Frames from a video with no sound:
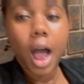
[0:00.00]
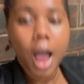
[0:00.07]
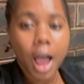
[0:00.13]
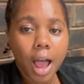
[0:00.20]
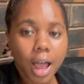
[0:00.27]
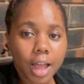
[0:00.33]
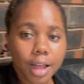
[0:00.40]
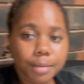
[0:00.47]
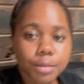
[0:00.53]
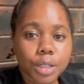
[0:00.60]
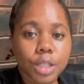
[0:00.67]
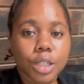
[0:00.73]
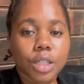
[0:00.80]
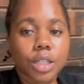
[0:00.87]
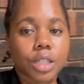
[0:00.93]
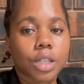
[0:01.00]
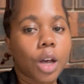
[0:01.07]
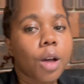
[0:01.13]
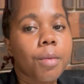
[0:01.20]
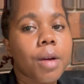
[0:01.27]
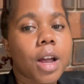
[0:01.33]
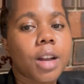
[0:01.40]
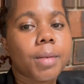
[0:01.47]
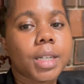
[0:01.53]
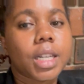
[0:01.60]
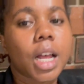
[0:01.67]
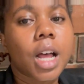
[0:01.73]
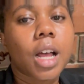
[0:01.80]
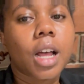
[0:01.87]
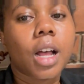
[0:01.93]
I am so proud of
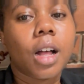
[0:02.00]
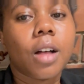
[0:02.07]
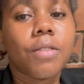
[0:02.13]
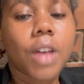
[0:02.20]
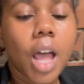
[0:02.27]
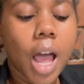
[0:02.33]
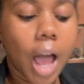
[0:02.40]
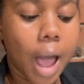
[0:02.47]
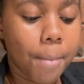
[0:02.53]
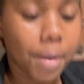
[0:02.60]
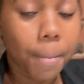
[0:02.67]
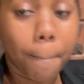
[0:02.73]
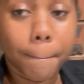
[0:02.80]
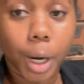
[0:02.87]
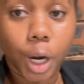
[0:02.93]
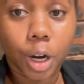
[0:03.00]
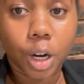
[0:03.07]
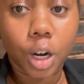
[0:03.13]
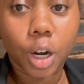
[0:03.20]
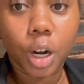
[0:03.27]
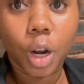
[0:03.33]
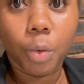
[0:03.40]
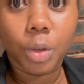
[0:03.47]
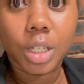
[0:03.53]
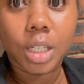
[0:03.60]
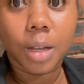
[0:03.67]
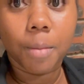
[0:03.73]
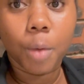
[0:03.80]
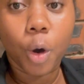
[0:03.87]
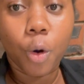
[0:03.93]
myself. I made burger with
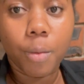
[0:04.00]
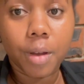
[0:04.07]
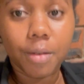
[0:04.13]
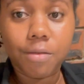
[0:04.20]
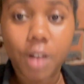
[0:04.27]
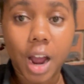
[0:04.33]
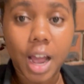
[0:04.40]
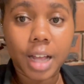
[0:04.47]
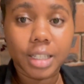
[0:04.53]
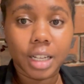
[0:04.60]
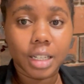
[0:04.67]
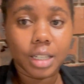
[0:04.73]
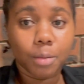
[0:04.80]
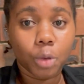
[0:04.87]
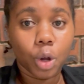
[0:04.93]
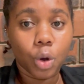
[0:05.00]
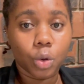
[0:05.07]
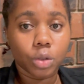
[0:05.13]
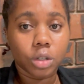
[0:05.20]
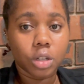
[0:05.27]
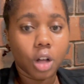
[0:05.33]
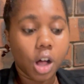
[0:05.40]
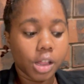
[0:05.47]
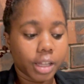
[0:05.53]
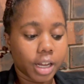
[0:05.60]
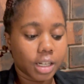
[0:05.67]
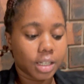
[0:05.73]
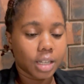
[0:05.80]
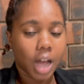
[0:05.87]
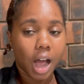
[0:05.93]
some homemade fries and some coleslaw on the
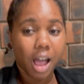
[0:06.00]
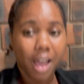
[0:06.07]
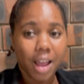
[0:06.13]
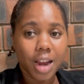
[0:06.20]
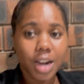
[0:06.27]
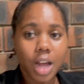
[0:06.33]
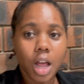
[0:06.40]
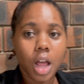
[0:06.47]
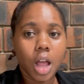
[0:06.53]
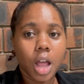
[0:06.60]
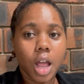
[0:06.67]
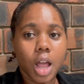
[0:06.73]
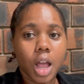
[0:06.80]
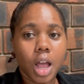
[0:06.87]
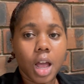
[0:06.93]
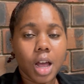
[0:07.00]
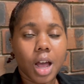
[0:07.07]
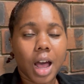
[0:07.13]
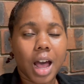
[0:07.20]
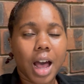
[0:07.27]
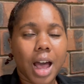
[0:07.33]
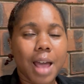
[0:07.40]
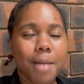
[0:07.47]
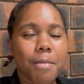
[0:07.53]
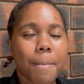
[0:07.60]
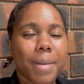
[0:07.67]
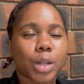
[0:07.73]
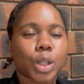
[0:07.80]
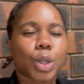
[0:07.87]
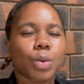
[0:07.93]
side. I'm
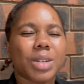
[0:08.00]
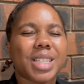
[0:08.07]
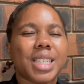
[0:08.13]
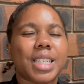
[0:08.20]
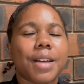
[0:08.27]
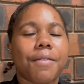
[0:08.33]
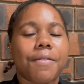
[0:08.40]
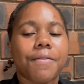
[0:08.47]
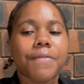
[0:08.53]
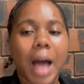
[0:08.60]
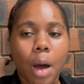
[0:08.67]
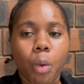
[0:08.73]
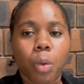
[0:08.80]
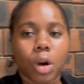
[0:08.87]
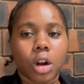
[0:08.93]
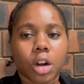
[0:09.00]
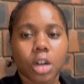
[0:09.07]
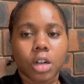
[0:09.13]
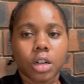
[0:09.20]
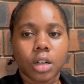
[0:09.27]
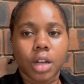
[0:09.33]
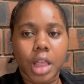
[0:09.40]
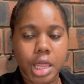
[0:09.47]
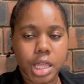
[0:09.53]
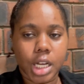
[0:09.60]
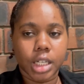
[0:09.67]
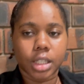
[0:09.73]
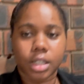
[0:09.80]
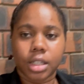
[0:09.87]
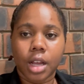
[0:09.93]
about to devour
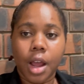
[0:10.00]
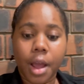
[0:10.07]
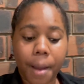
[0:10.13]
this.